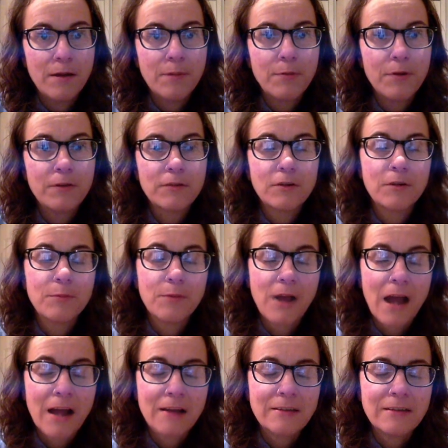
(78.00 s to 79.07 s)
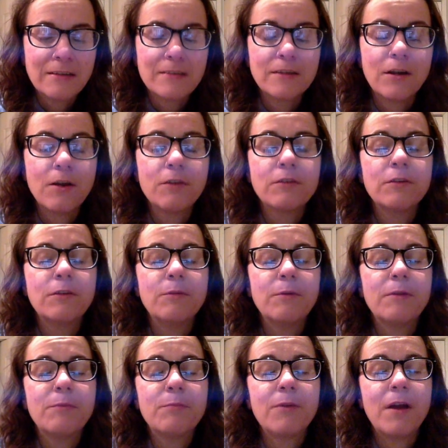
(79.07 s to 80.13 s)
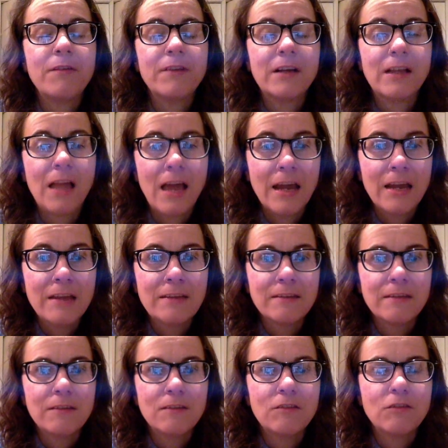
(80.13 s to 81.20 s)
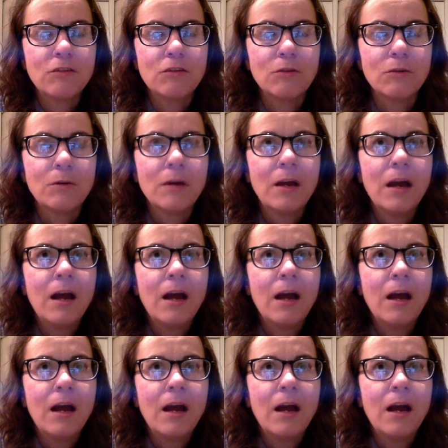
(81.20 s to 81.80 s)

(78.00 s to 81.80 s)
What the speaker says: personal practice and also with private clients is to